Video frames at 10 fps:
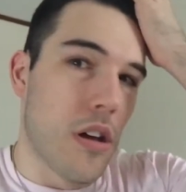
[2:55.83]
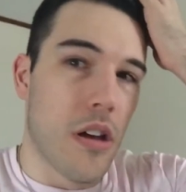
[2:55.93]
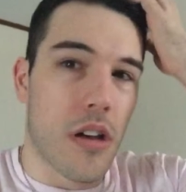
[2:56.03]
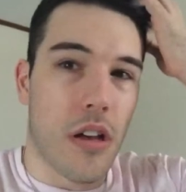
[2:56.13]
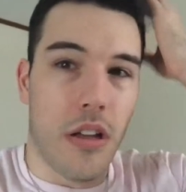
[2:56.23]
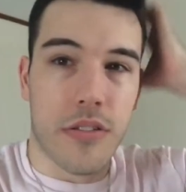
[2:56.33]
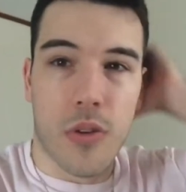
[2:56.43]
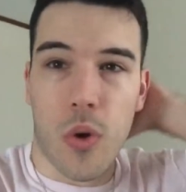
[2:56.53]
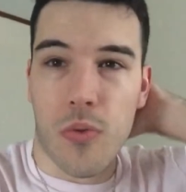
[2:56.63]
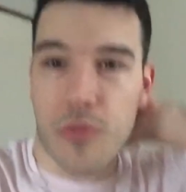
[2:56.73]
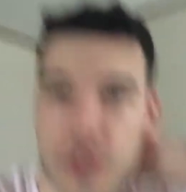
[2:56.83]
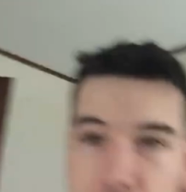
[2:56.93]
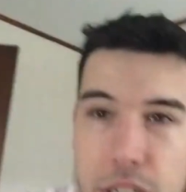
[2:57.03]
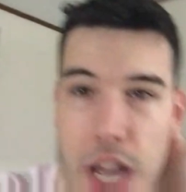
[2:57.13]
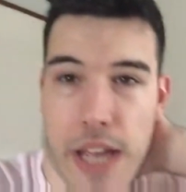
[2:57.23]
Uh, so
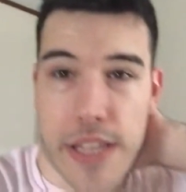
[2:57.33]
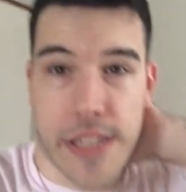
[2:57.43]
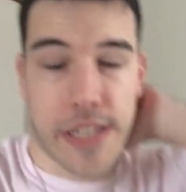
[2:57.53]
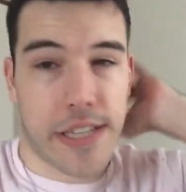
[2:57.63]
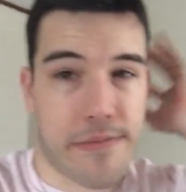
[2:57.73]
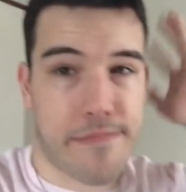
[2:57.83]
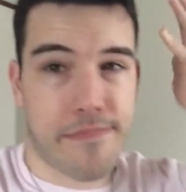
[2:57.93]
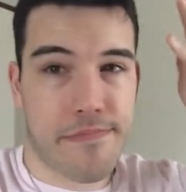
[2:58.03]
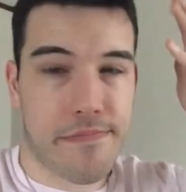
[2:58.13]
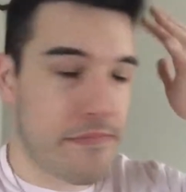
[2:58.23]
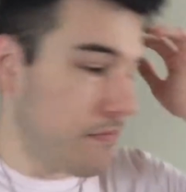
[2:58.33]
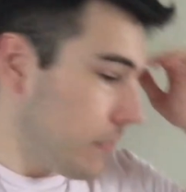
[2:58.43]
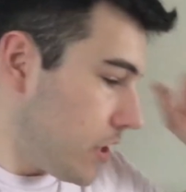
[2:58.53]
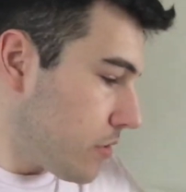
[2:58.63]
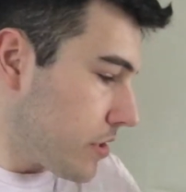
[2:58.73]
hopefully I can get
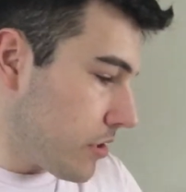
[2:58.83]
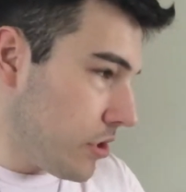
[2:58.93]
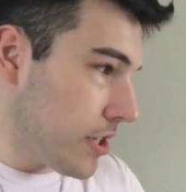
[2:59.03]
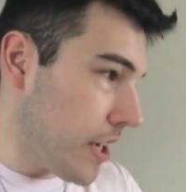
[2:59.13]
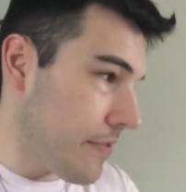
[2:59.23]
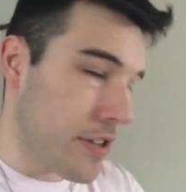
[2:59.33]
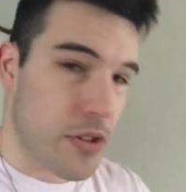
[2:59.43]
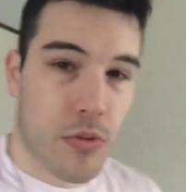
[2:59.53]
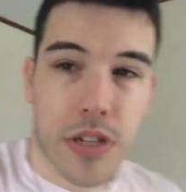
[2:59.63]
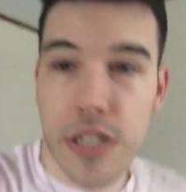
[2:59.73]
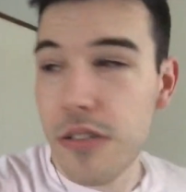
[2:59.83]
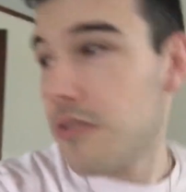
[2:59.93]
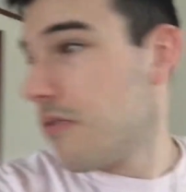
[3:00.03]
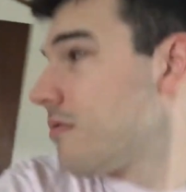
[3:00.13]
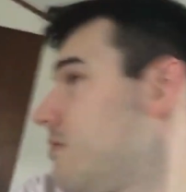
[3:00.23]
you know, something good out of another one. And
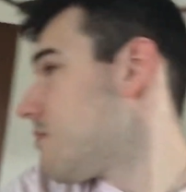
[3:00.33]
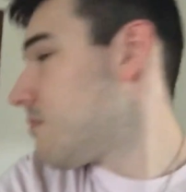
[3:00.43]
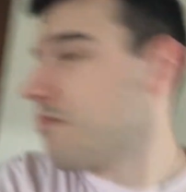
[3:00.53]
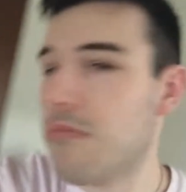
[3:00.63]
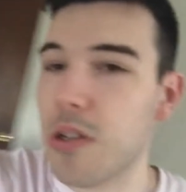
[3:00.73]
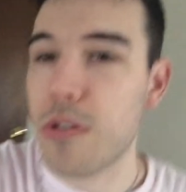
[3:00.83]
oh,